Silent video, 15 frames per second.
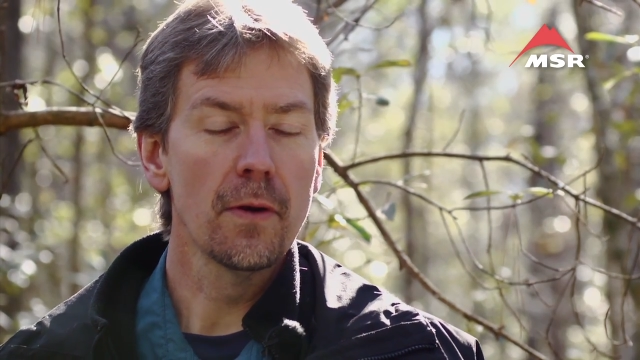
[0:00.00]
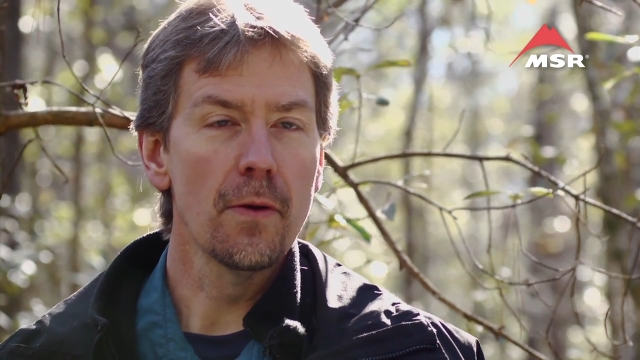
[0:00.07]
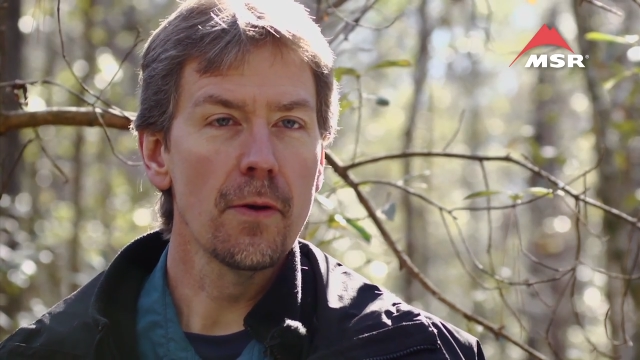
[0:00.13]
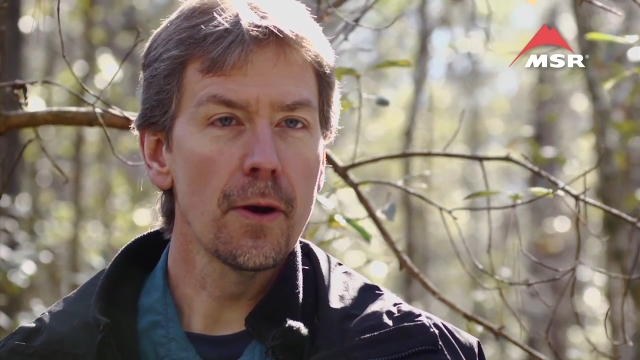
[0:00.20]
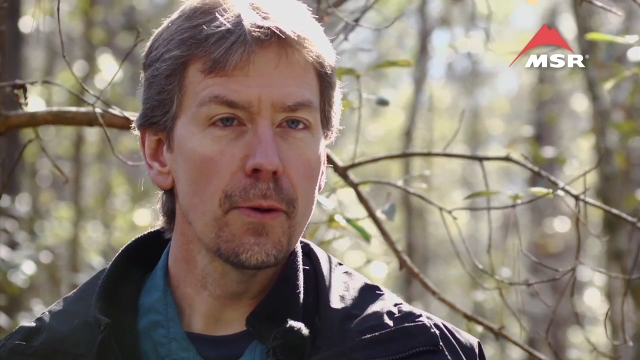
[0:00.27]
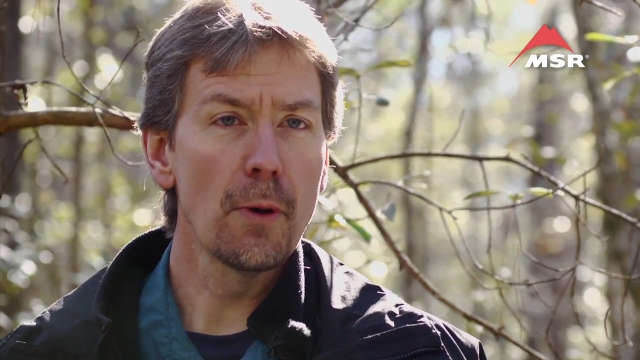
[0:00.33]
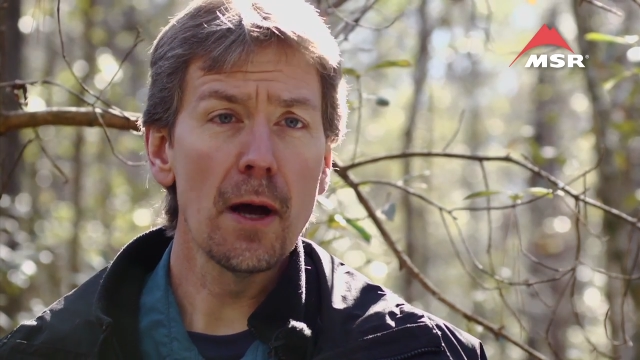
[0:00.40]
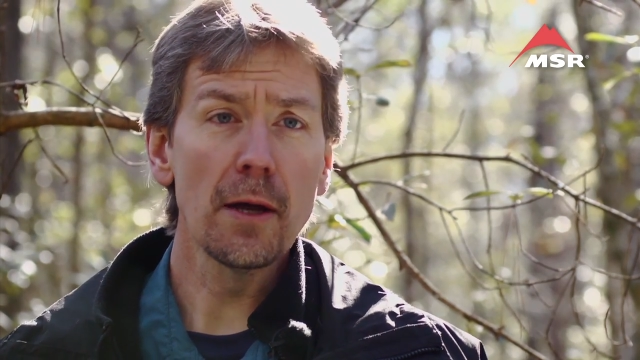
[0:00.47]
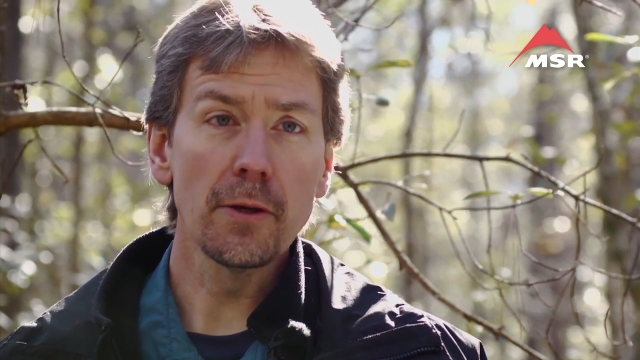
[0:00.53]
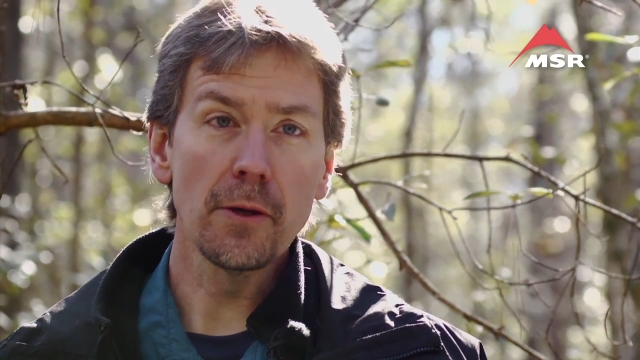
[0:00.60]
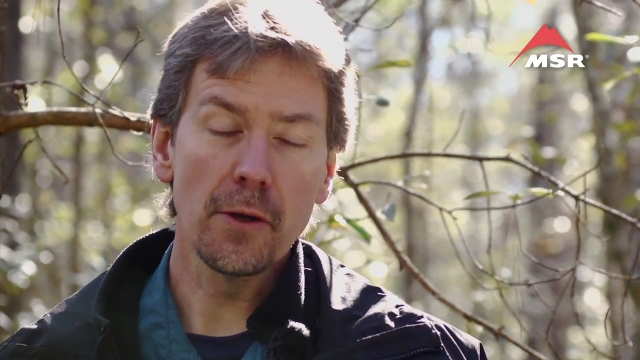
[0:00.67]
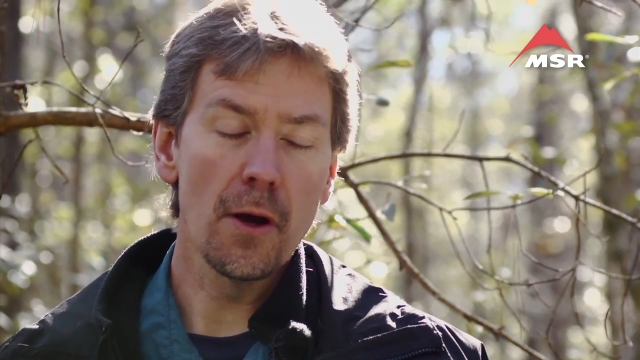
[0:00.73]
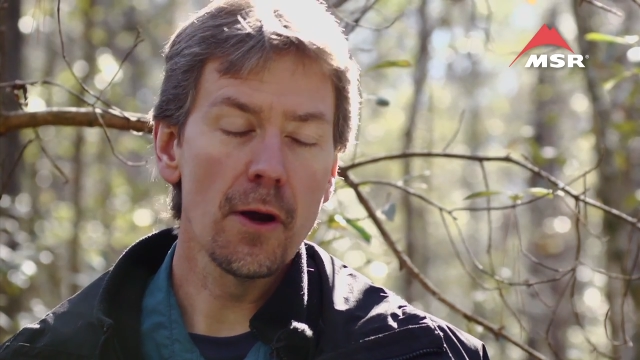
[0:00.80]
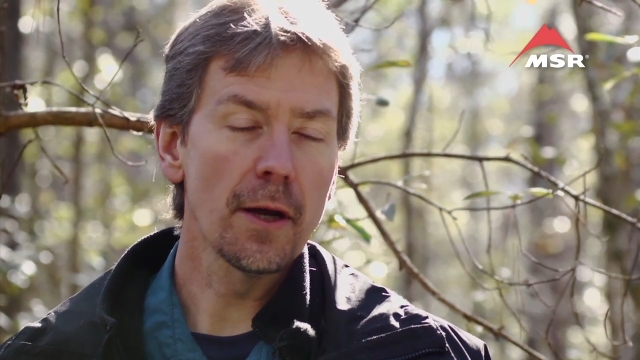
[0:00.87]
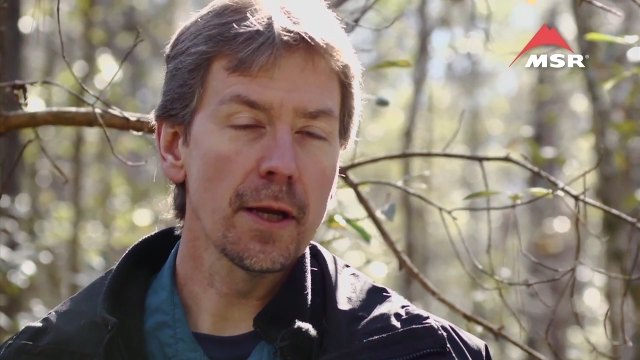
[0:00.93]
or while
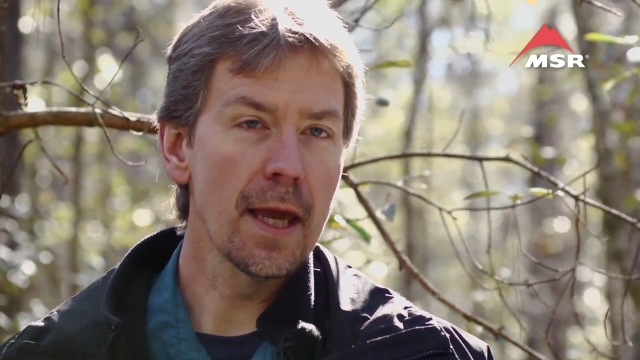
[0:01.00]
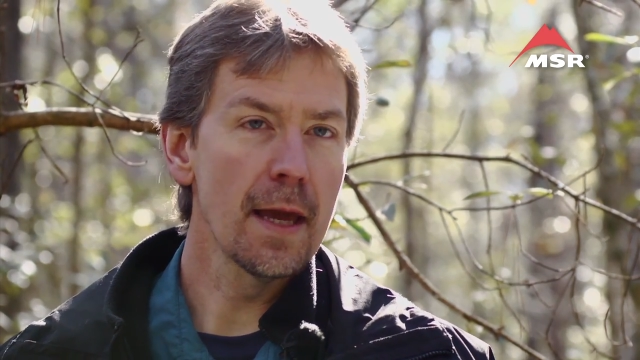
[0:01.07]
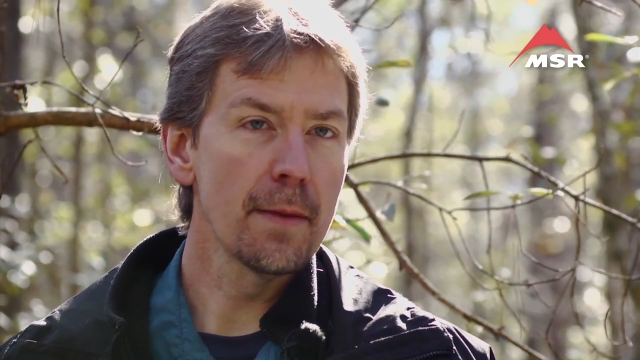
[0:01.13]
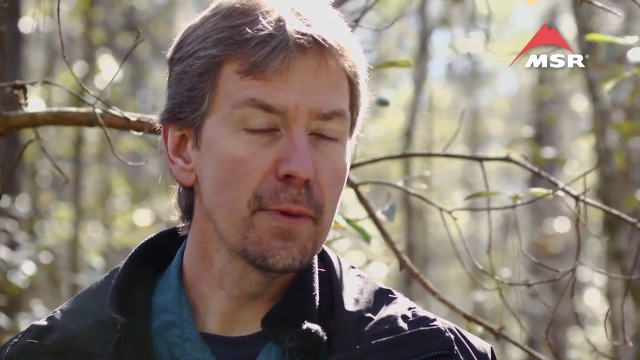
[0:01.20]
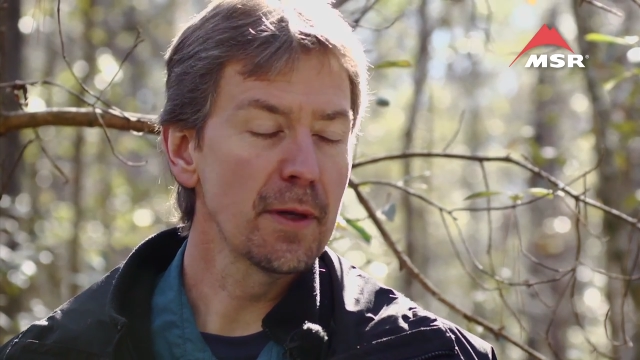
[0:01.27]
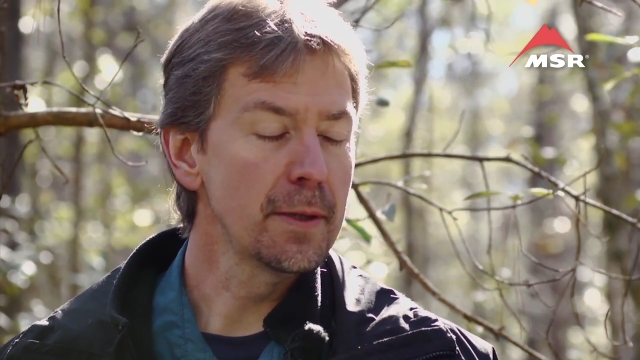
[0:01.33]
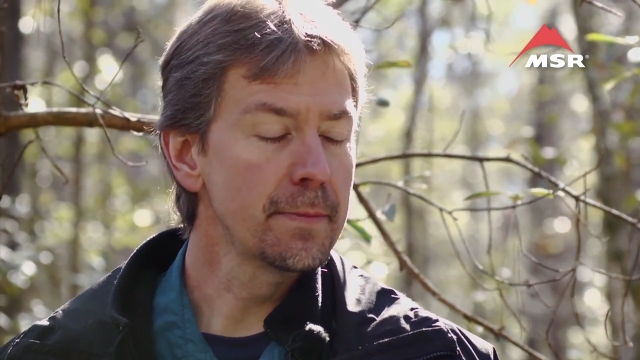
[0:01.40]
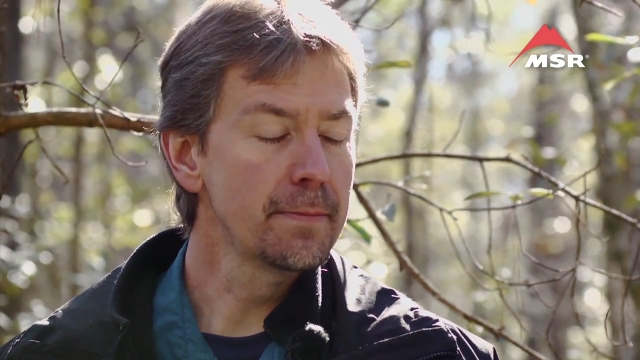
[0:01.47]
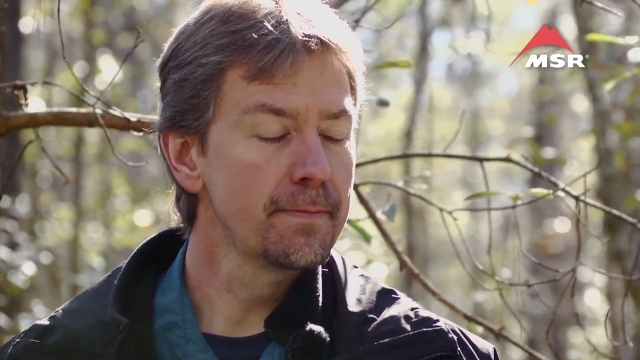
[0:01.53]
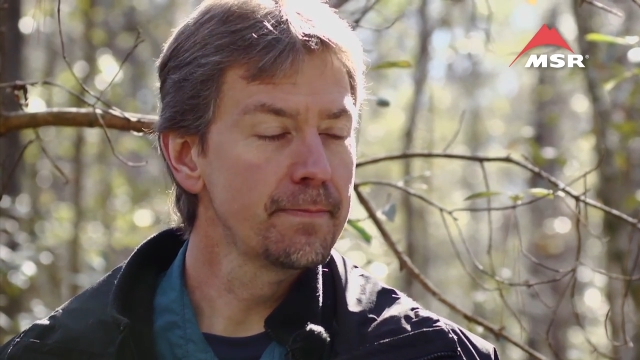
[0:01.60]
you're car camping.